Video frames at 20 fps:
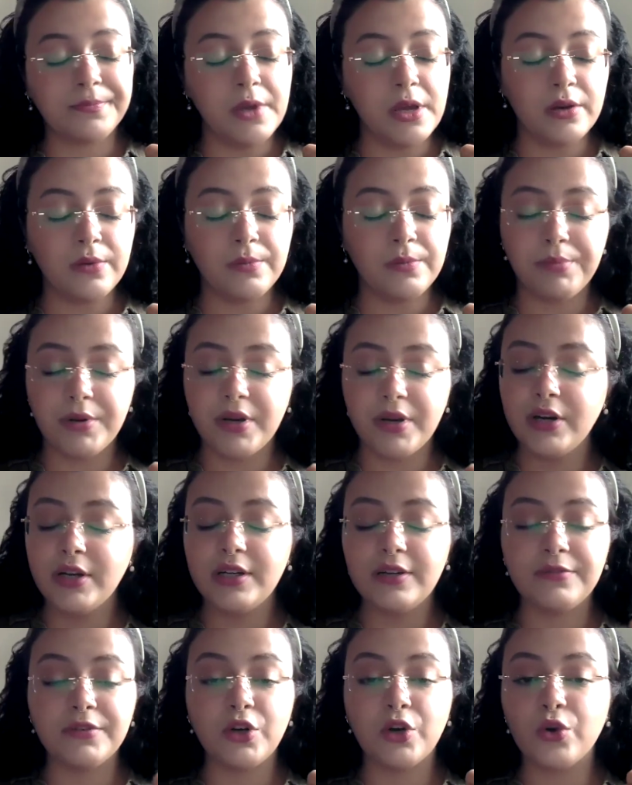a period
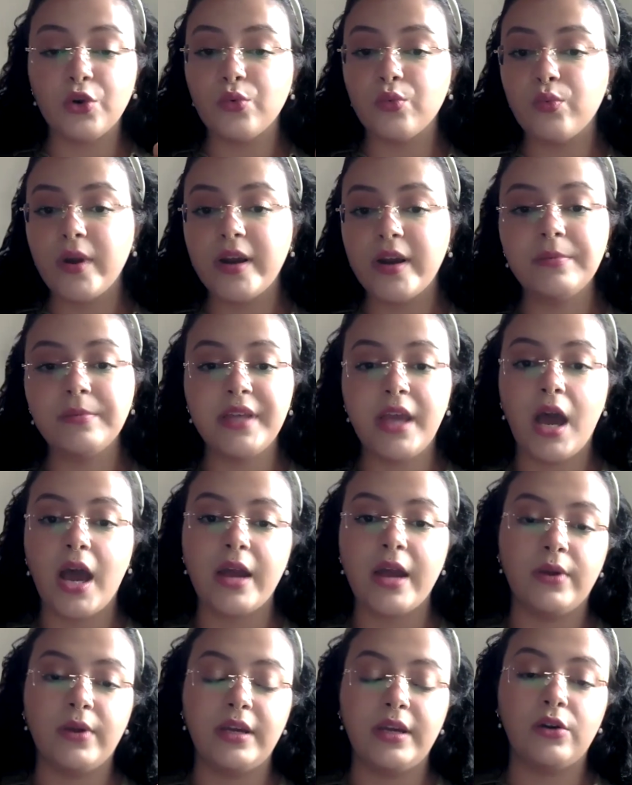of incredibly high
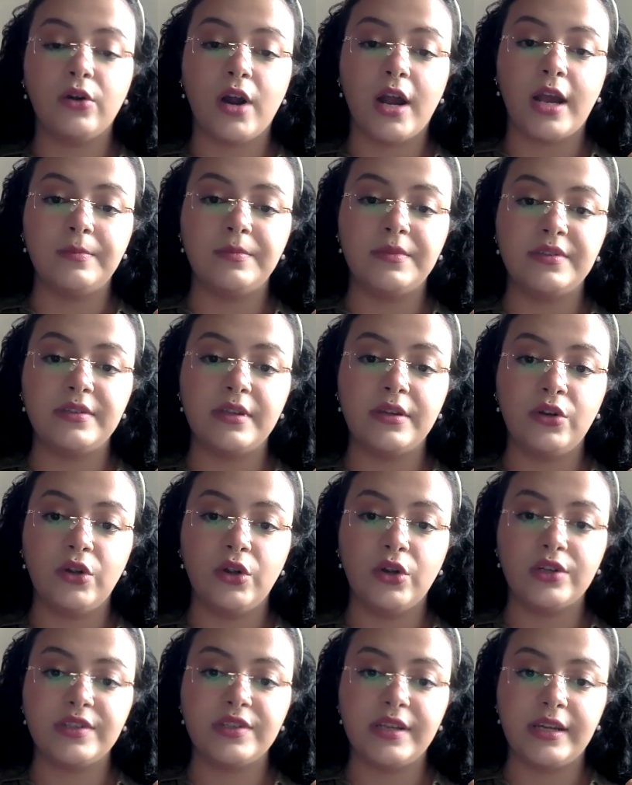rate crimes in New
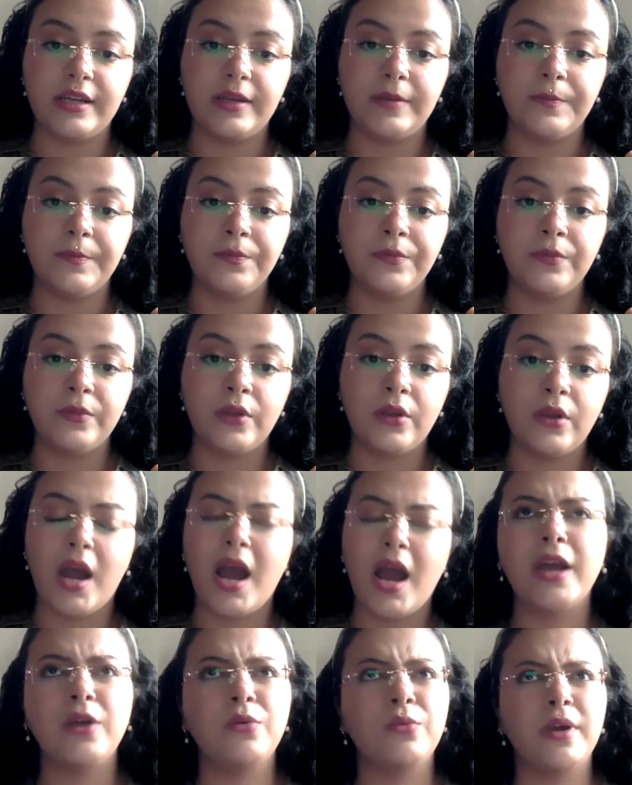York City.
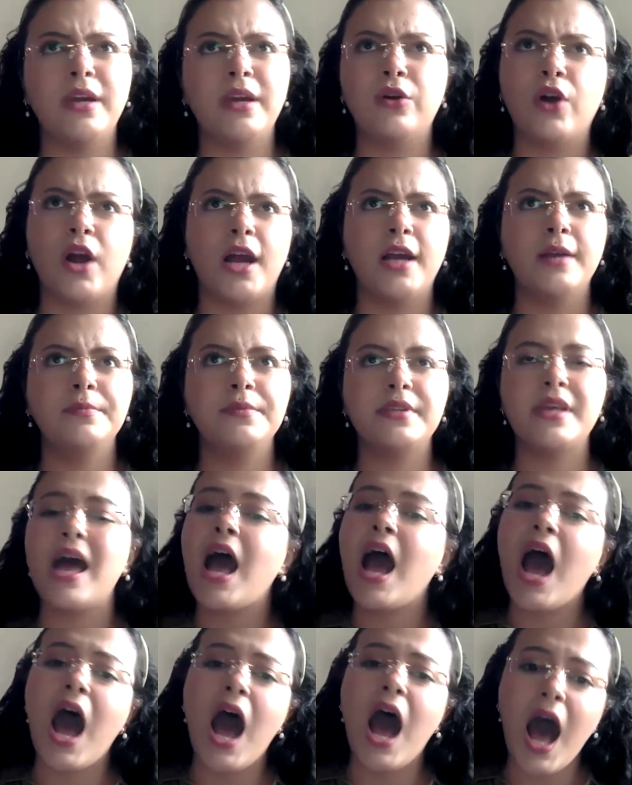High rate crimes?
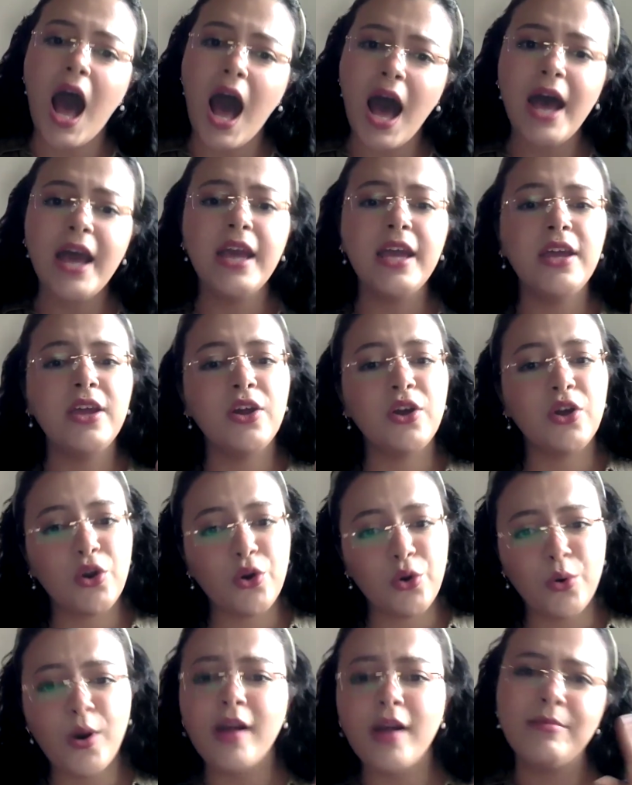High
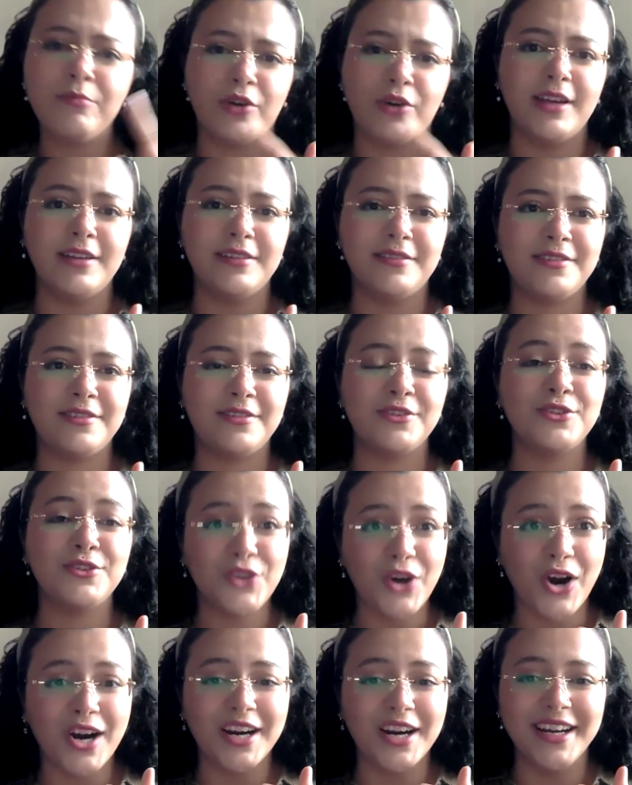crime rates,
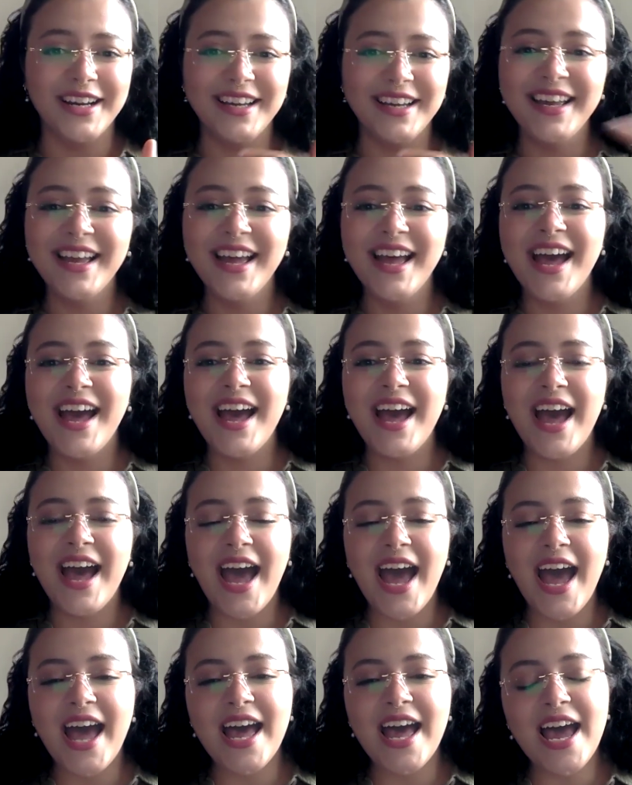sorry.
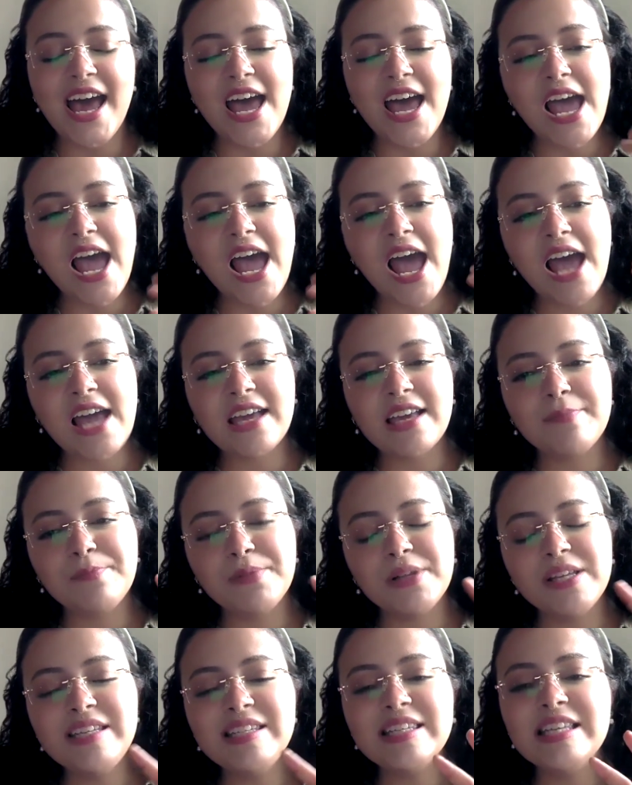
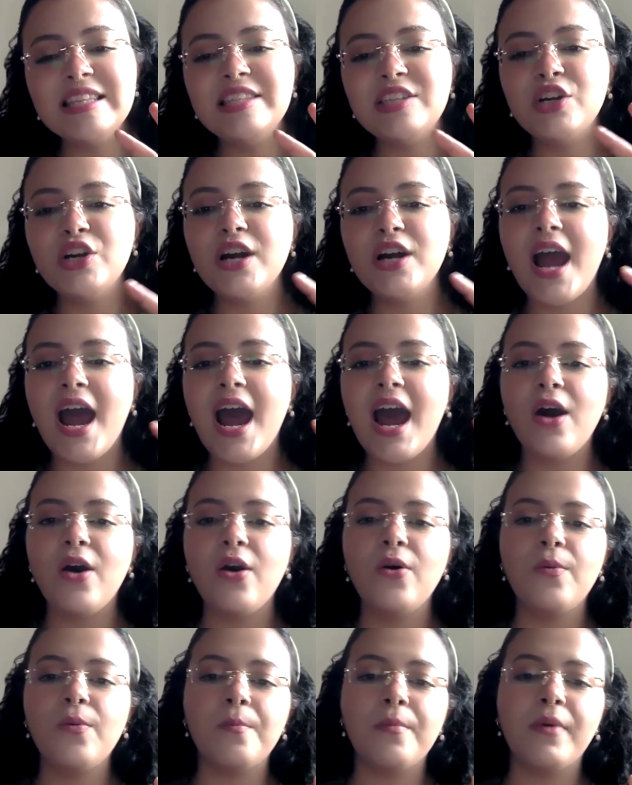Please consider
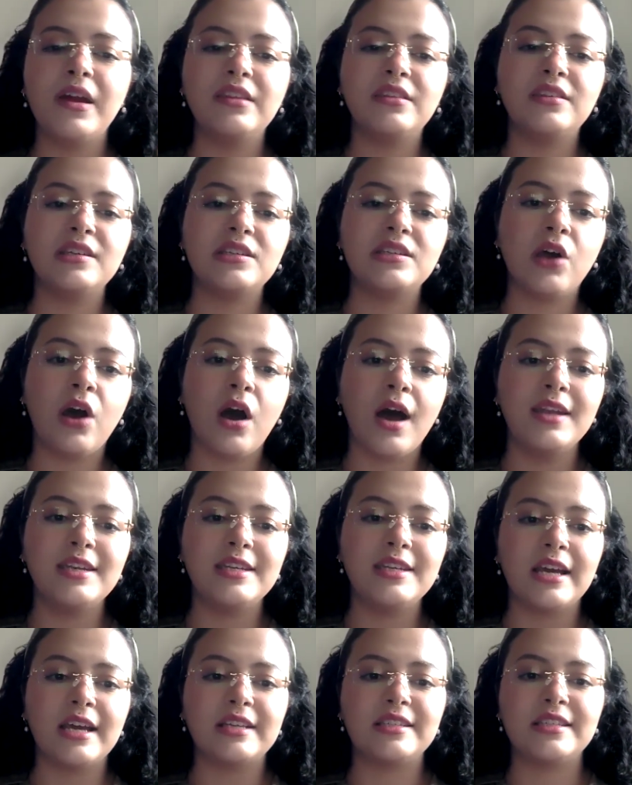how might this
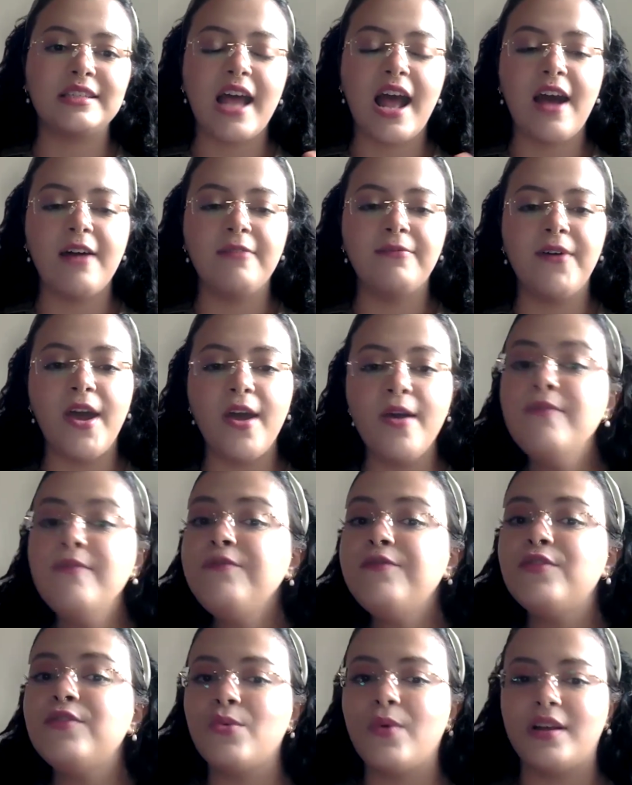context have
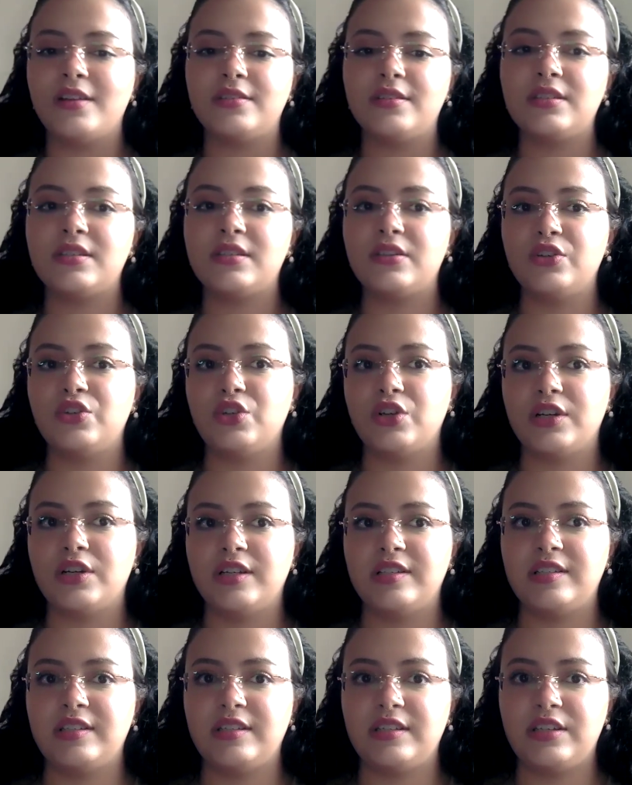influenced the
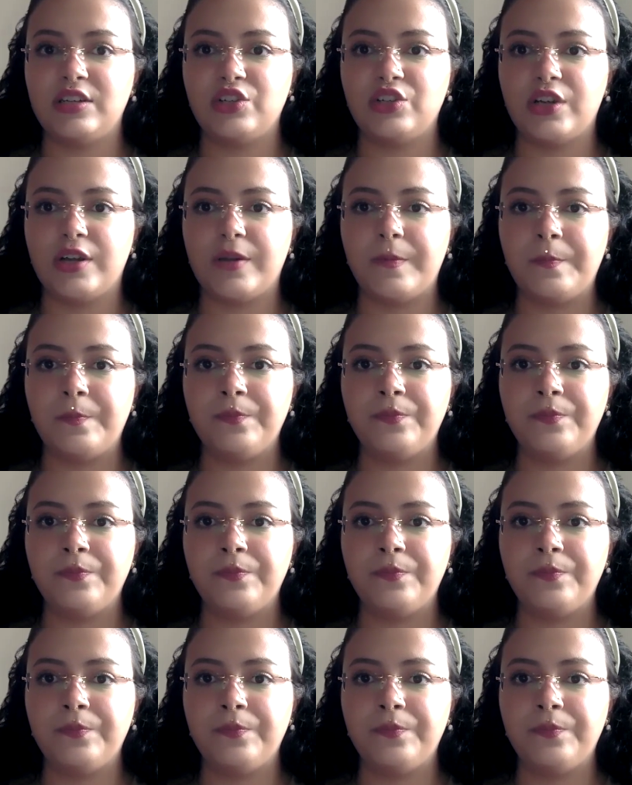jury's decision.